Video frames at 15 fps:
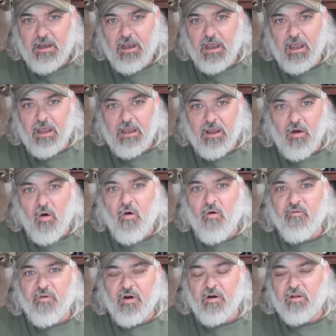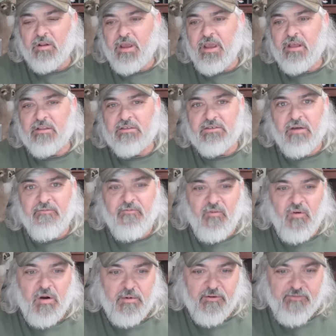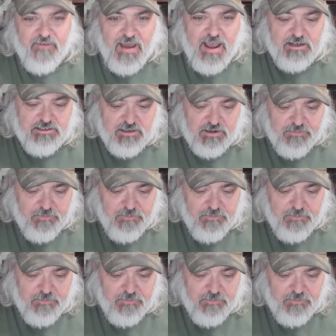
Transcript: uh, overtly in some form or fashion.